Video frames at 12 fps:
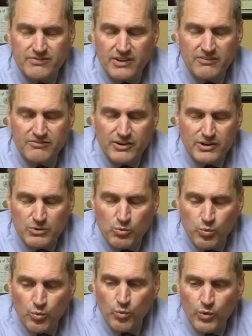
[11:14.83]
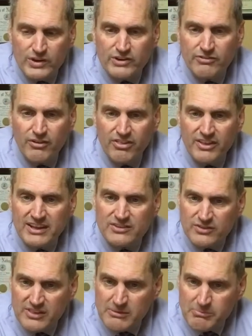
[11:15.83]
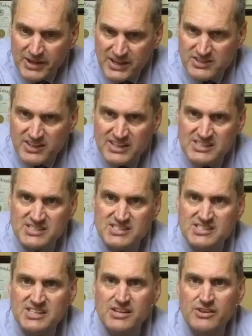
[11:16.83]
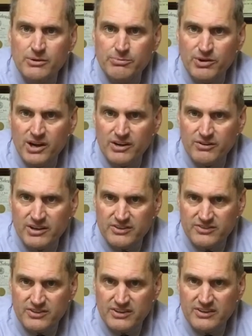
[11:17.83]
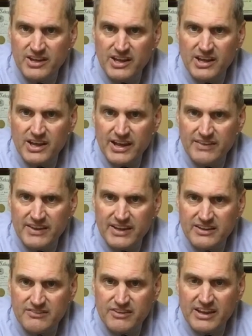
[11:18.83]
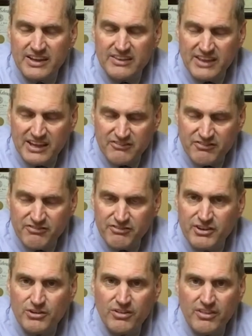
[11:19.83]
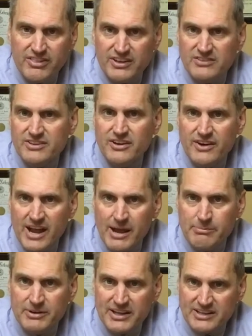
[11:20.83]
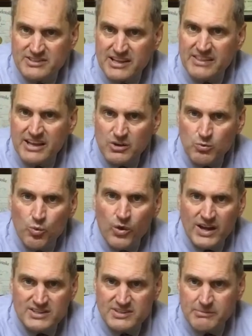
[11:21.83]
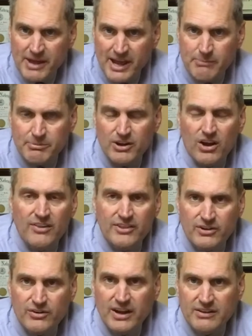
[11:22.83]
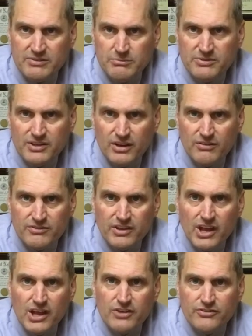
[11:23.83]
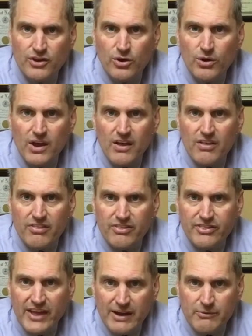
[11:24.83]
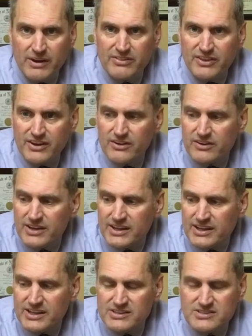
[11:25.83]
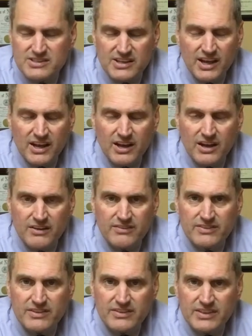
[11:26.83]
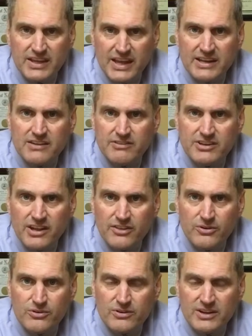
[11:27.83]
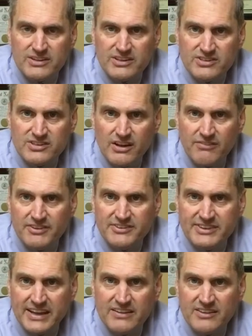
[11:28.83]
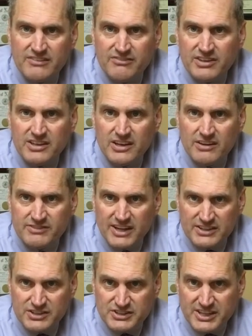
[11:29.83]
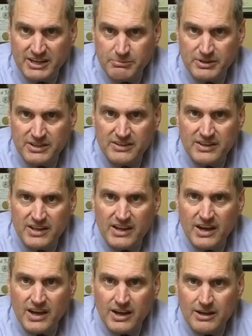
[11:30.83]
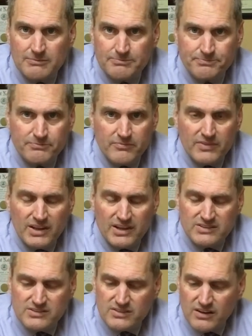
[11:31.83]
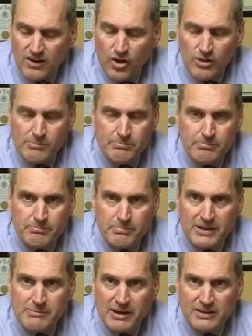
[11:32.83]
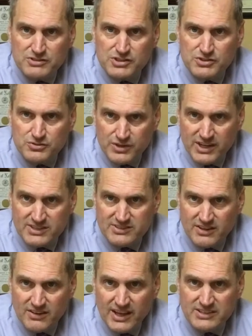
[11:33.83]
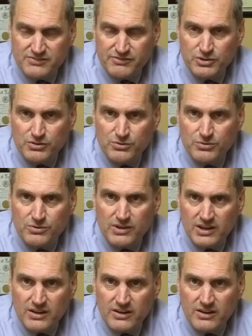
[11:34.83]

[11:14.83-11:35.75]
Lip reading: a very wonderful thing, so that the patient can see their progress, and they can feel the things that are happening, and they can watch them happen on the graphs themselves. So that right there is the end of another edition of the Daily V of Dr. Jack B. It's all been about stress, the last few